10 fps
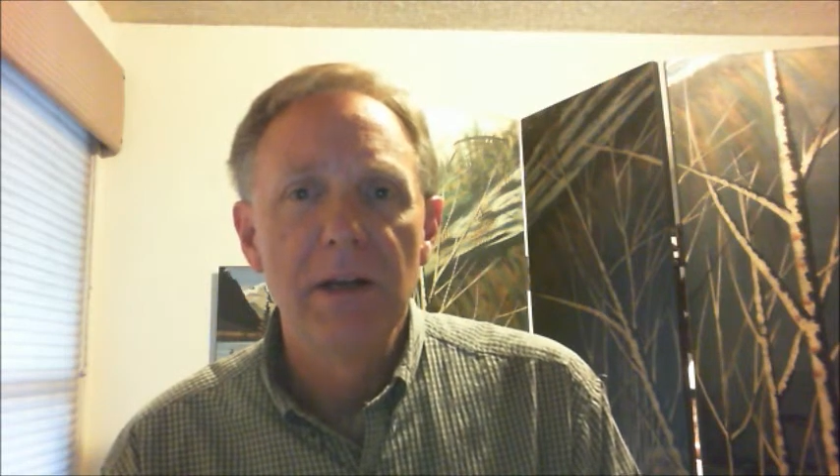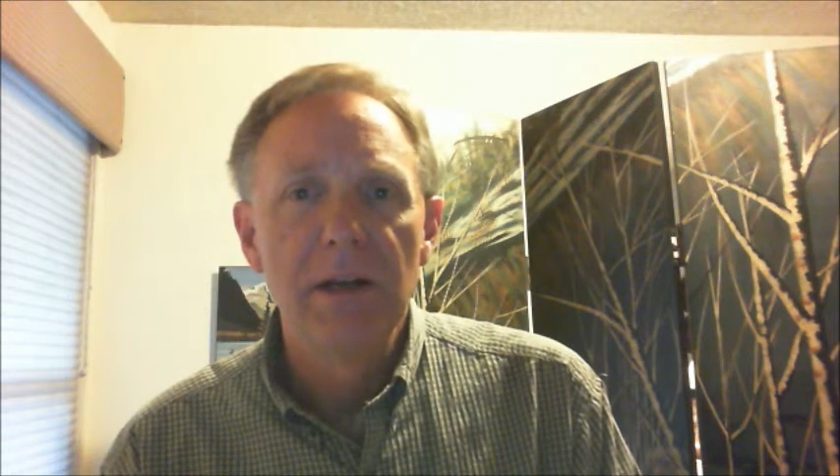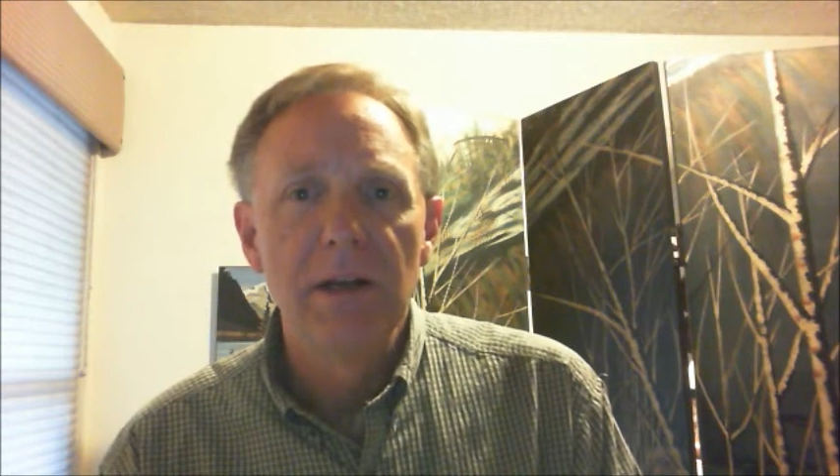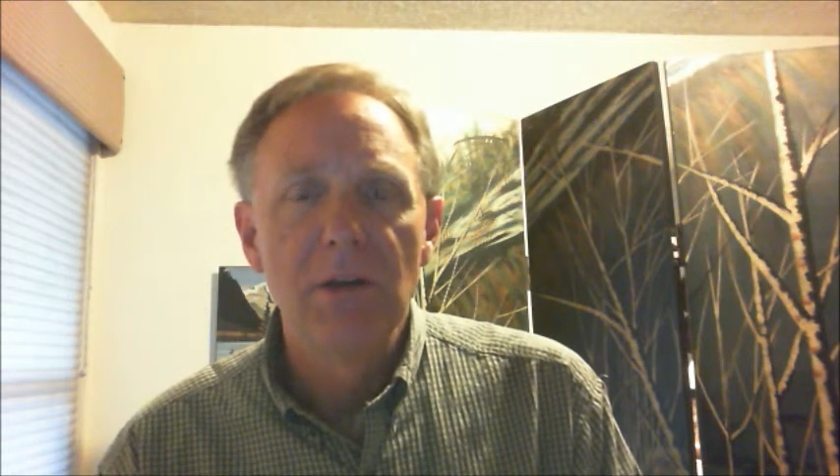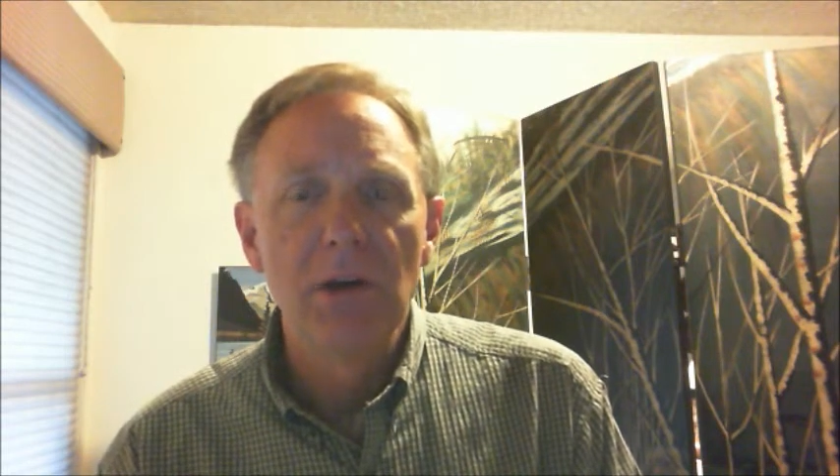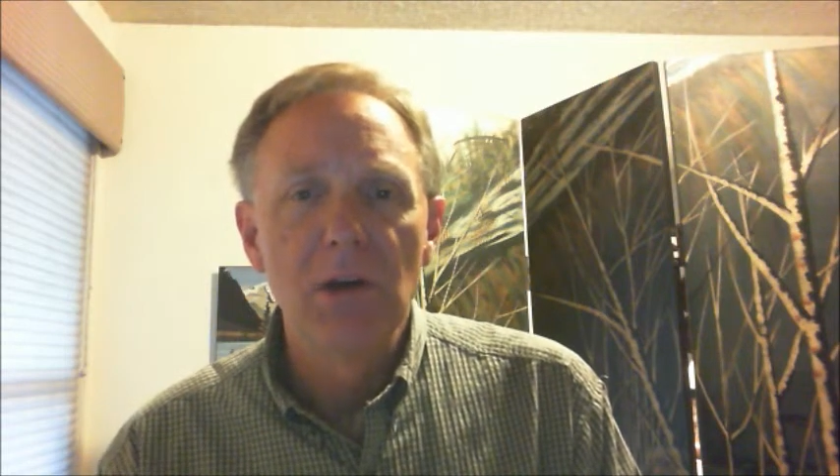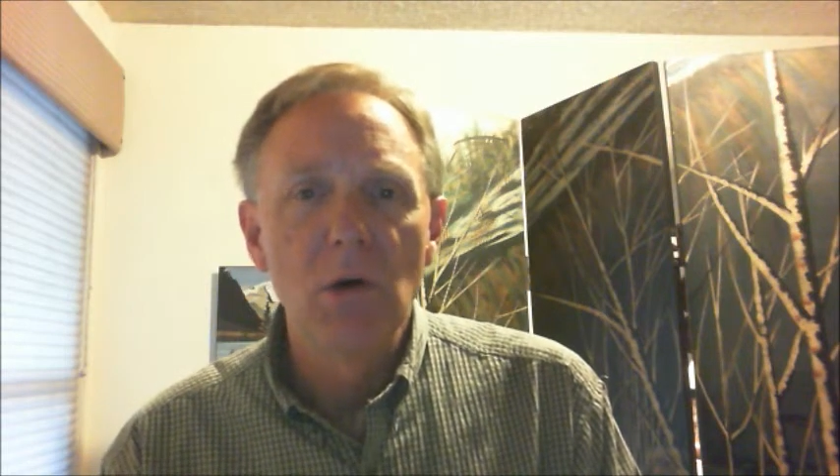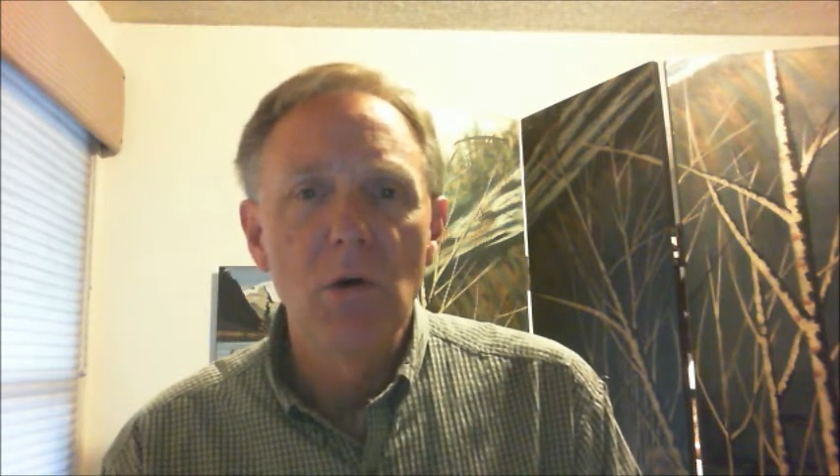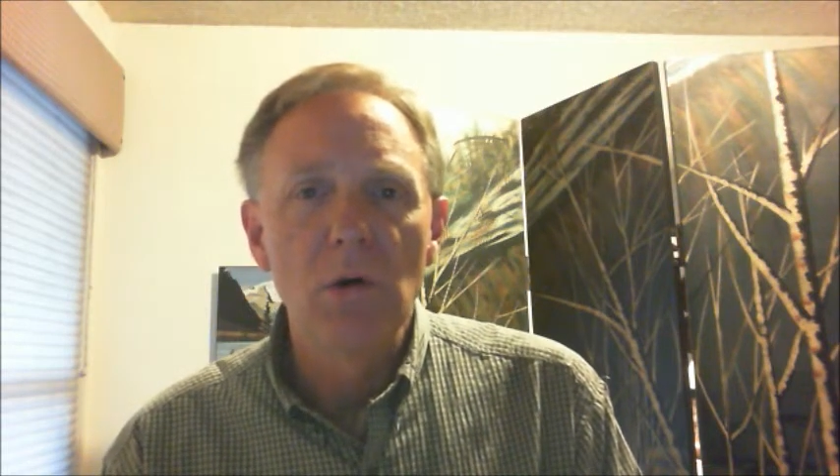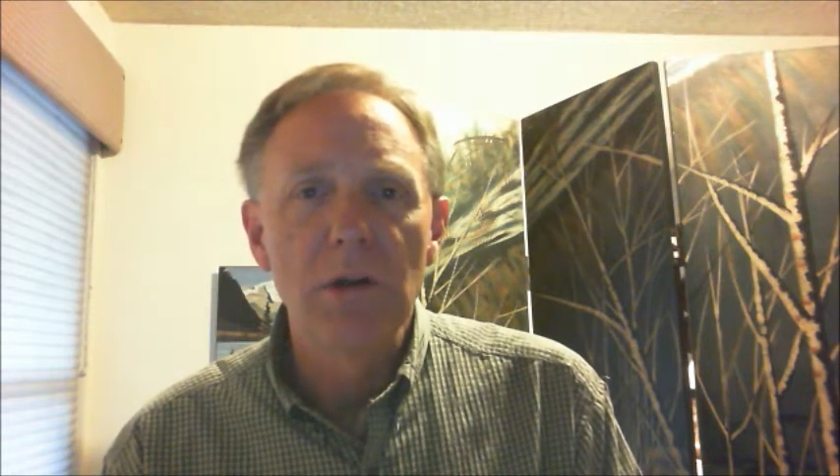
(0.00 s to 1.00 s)
The
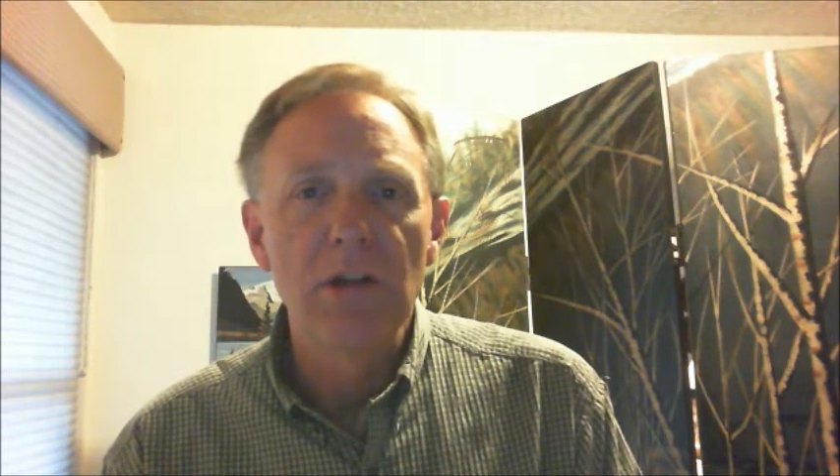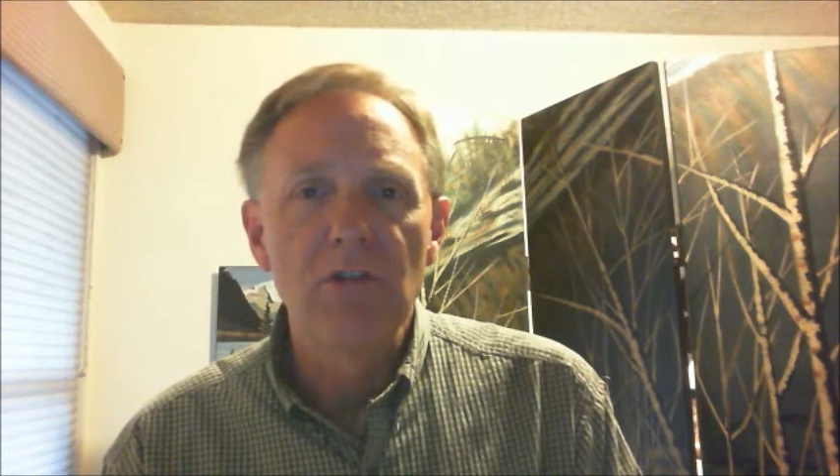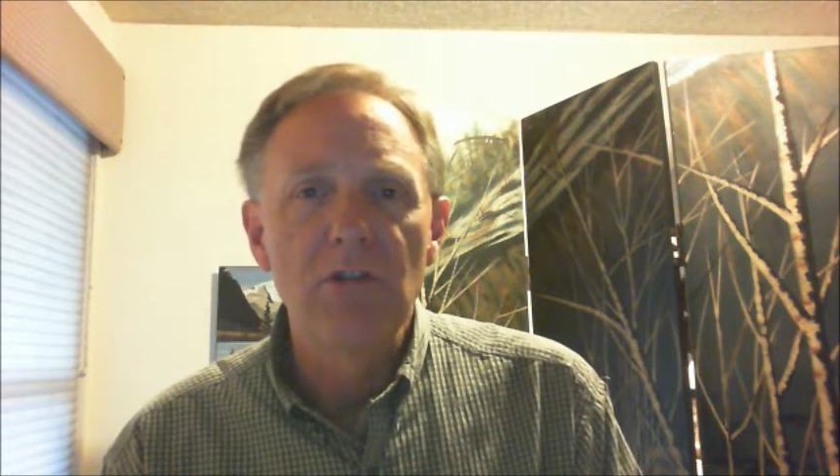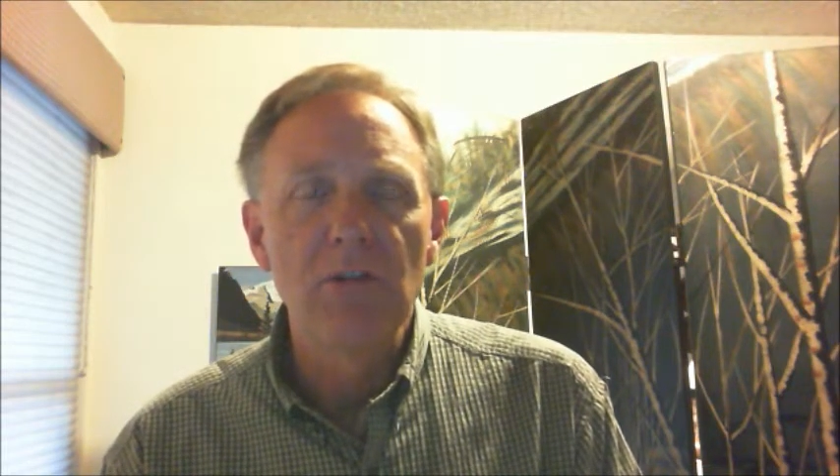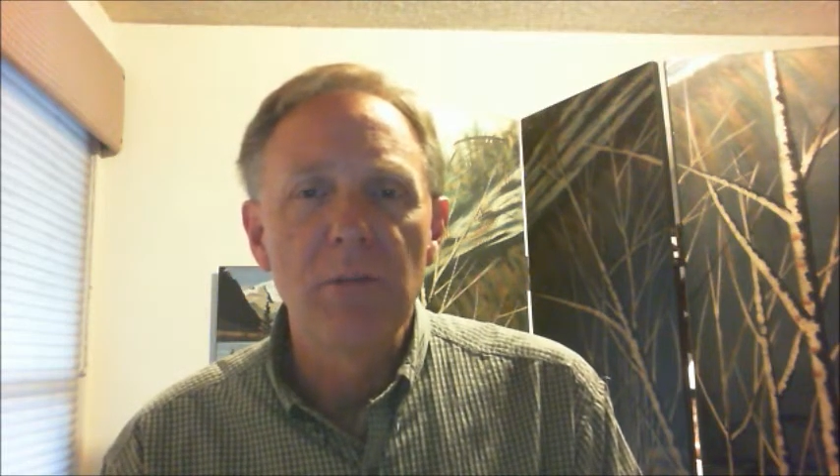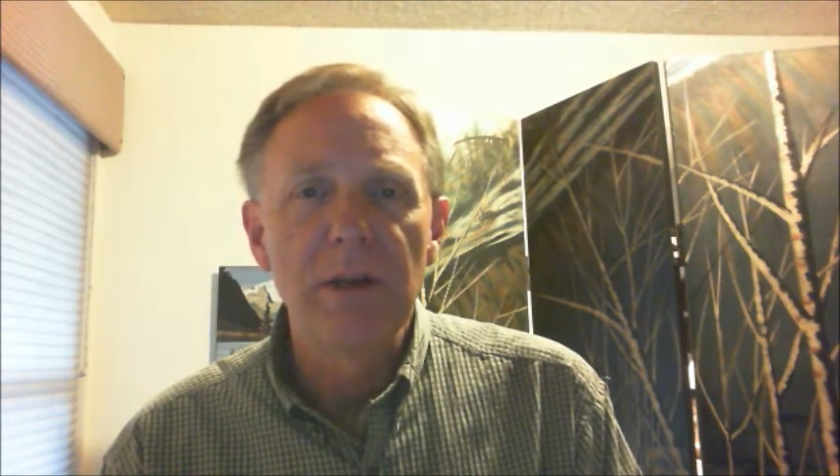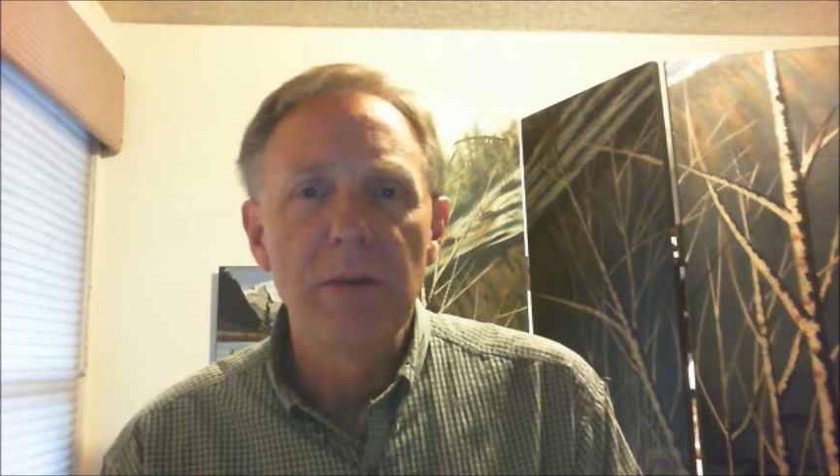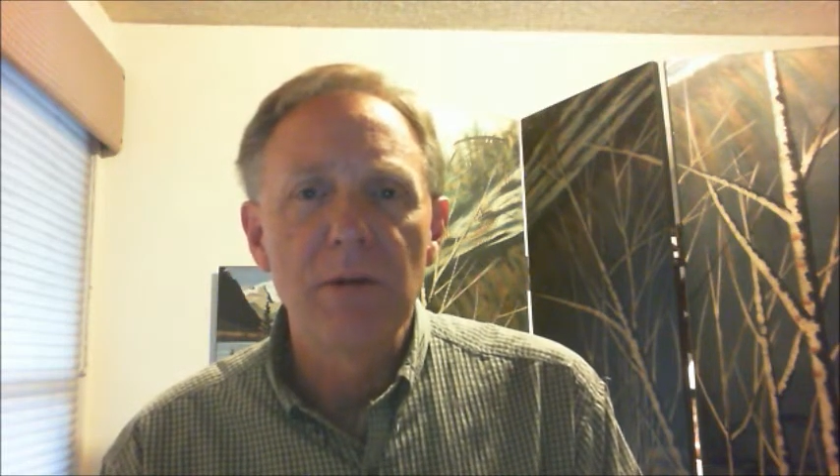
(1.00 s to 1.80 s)
goal is to be able